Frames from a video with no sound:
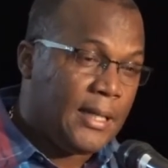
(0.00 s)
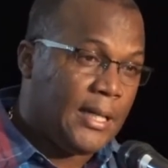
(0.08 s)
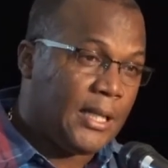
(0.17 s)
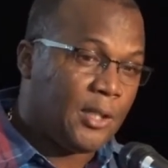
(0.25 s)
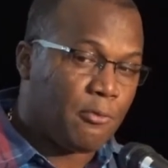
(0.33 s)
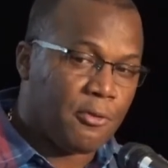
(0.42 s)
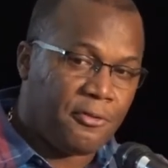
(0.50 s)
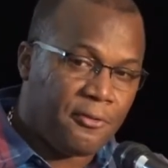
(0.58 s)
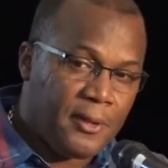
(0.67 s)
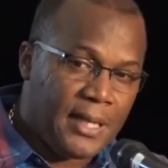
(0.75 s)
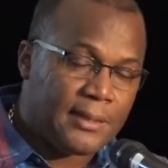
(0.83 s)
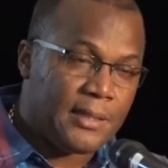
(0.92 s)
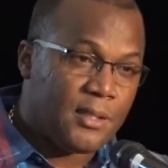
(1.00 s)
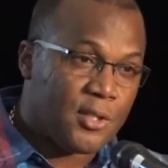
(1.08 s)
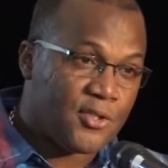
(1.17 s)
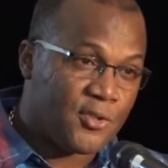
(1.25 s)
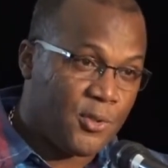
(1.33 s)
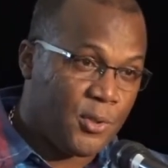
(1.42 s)
it'll reflect in the
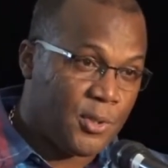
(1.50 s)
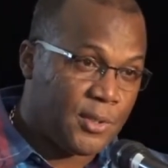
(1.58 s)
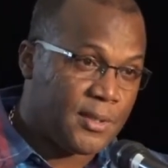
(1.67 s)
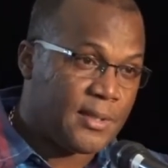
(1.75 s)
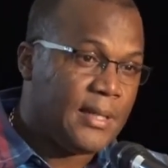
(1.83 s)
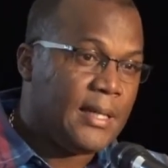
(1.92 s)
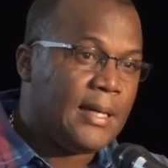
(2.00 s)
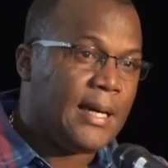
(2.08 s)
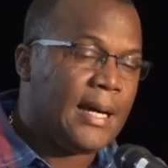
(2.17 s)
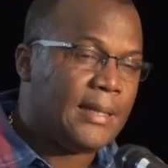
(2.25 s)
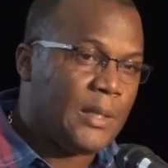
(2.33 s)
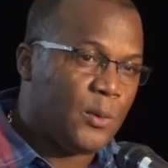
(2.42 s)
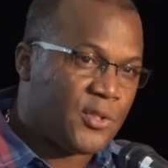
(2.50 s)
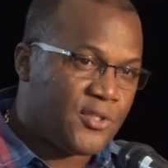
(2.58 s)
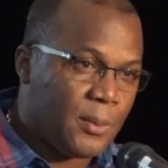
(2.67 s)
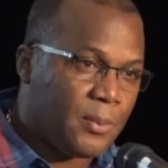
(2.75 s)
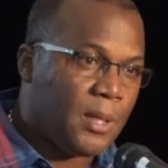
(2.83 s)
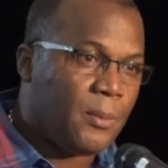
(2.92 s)
scores and they will
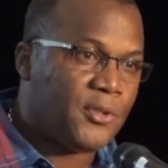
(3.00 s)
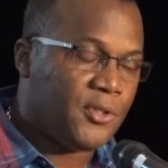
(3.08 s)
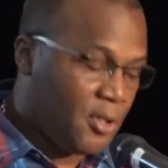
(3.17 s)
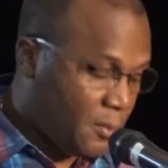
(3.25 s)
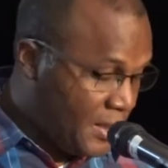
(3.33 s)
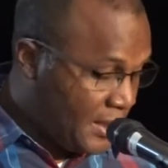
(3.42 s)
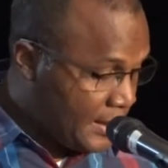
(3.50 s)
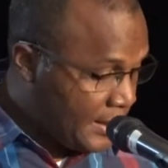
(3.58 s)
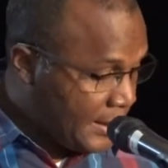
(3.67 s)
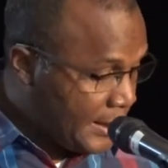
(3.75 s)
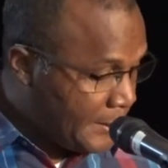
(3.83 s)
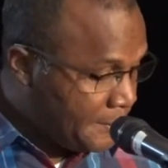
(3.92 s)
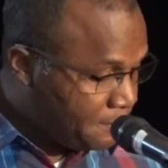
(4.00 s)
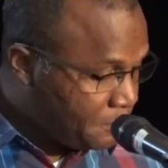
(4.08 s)
stop coming to Dominica again.